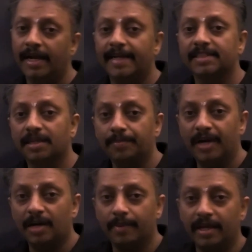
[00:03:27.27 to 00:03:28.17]
It is
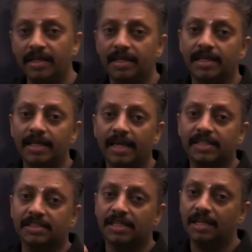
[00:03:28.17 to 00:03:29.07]
repelled by
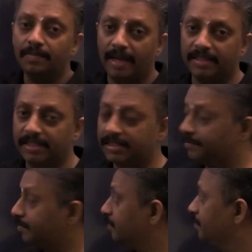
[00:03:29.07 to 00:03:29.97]
external
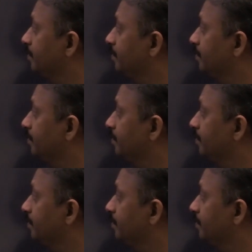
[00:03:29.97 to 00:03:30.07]
magnetism.